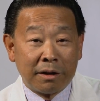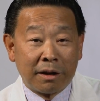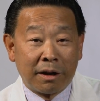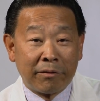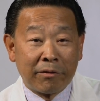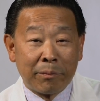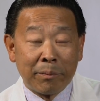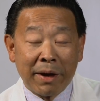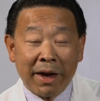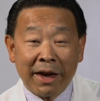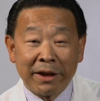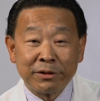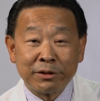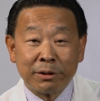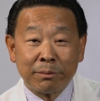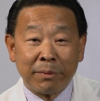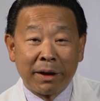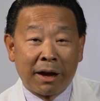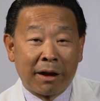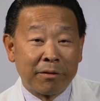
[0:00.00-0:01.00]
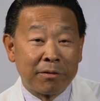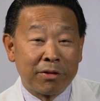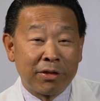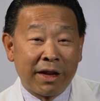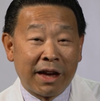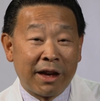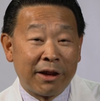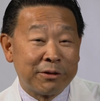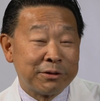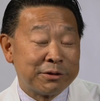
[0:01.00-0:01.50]
I've amassed about
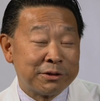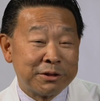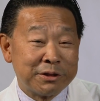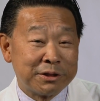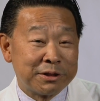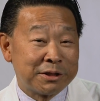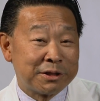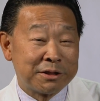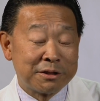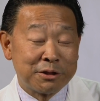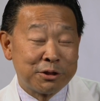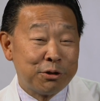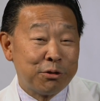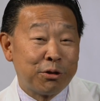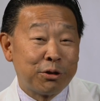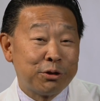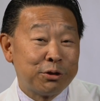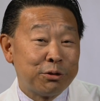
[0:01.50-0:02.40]
thousands, two,